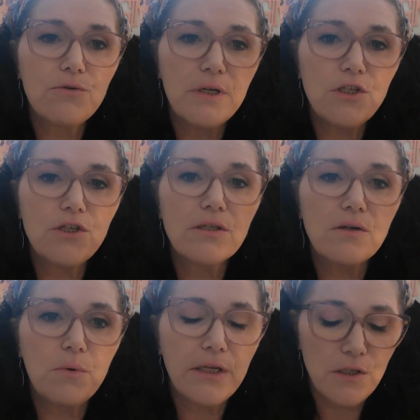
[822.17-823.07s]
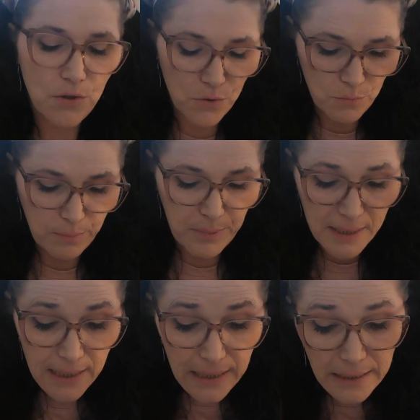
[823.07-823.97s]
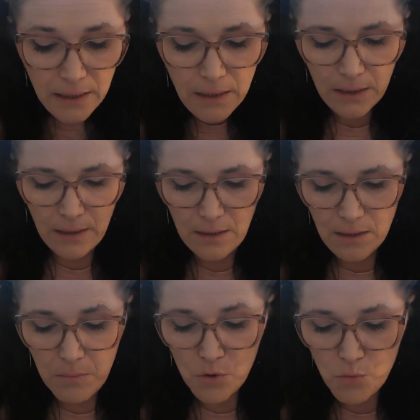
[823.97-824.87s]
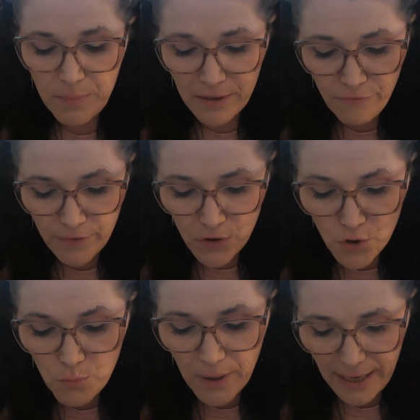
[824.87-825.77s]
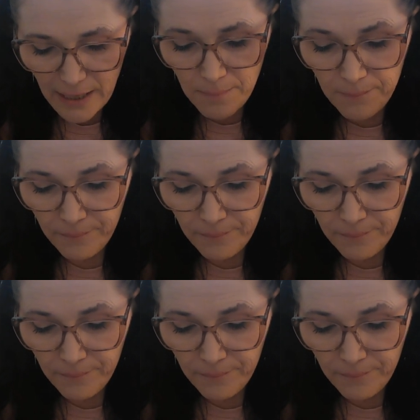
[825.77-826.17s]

which is going to be the most beneficial way